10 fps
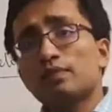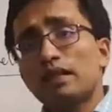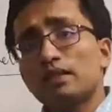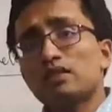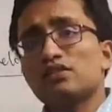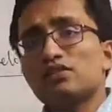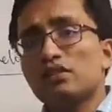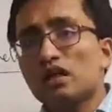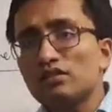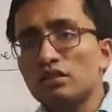that the
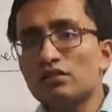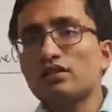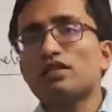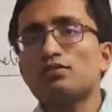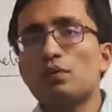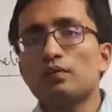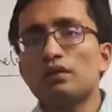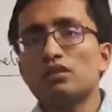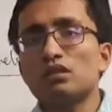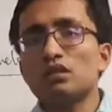structural
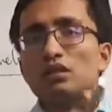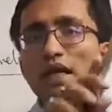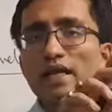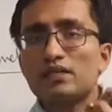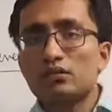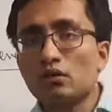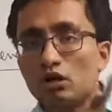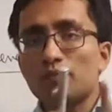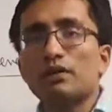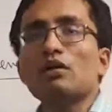transformation has
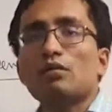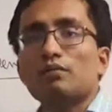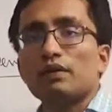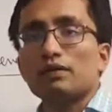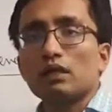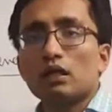not been complete.